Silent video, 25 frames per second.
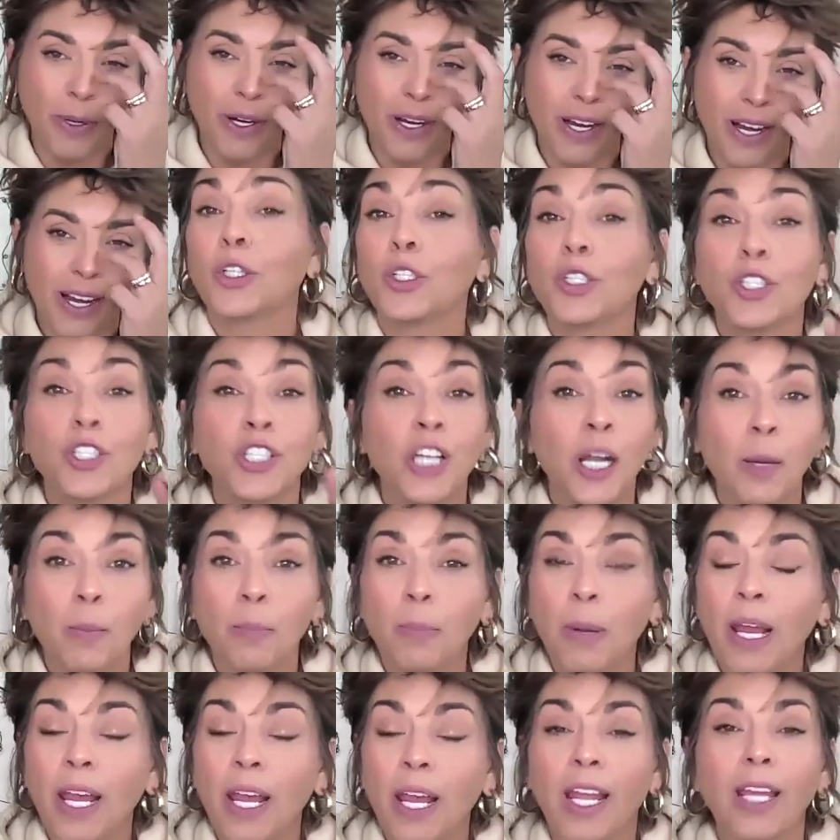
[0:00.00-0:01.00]
There's
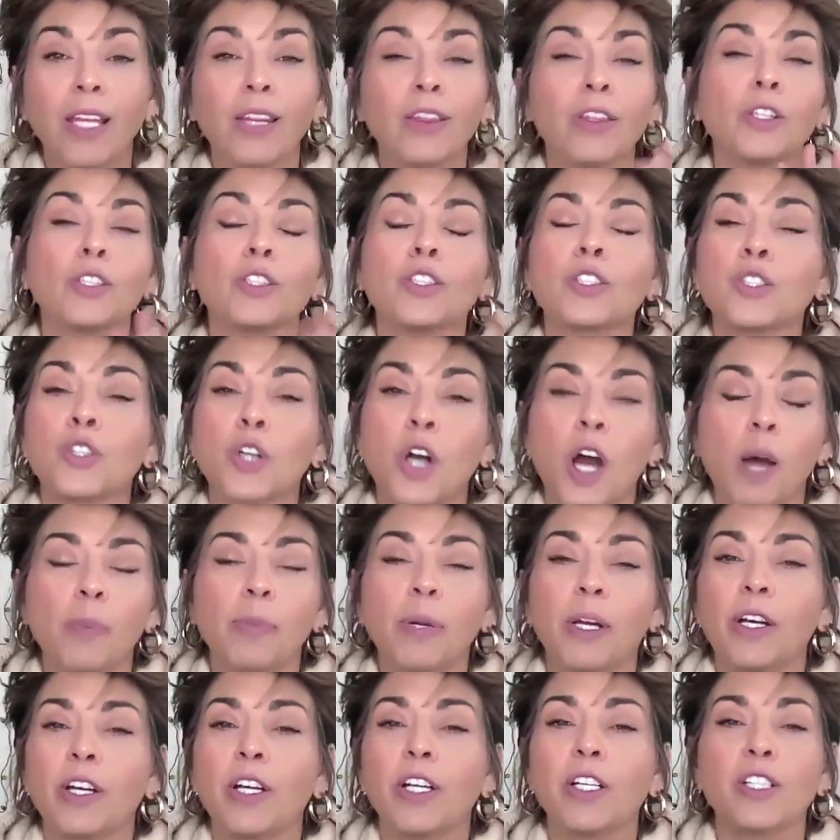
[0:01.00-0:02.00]
champagne, there's
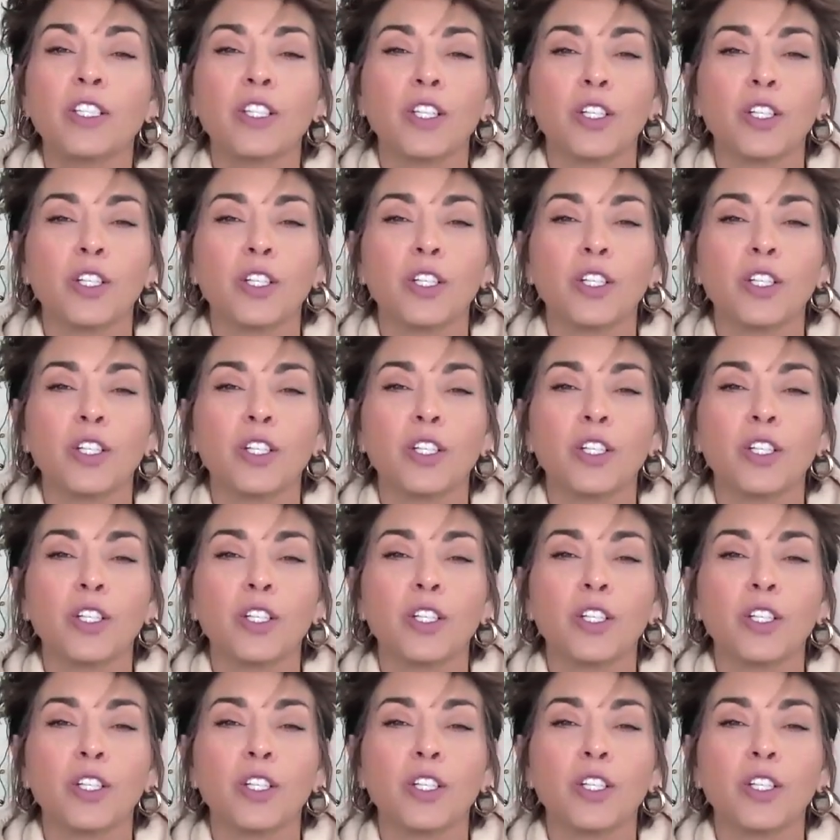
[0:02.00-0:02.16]
strawberries,